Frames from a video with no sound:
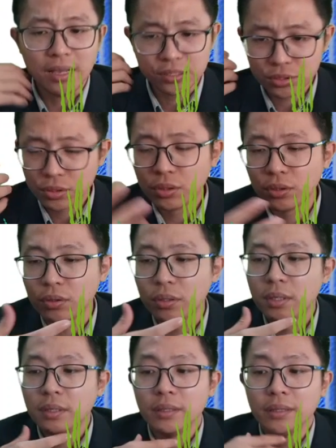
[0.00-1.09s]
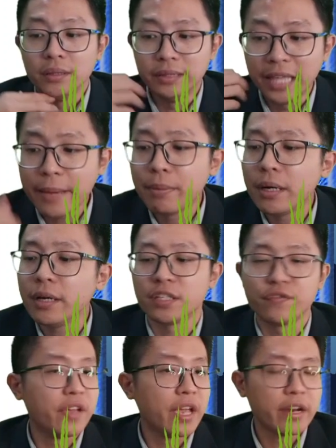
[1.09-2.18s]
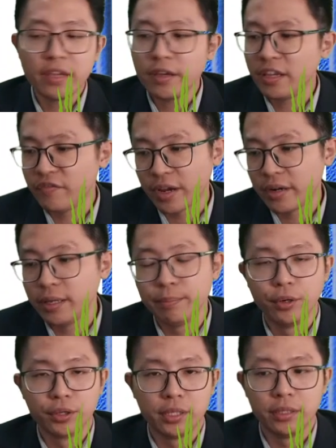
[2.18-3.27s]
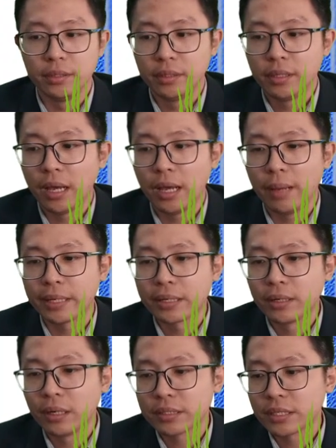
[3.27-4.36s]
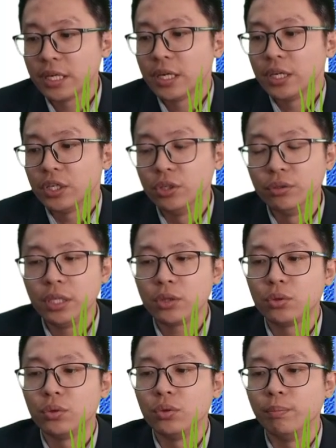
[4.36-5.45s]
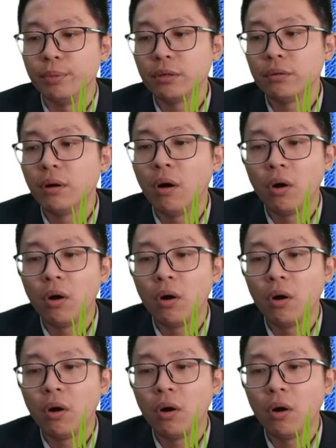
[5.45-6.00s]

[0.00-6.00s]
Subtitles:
So label is very, very important because you need to build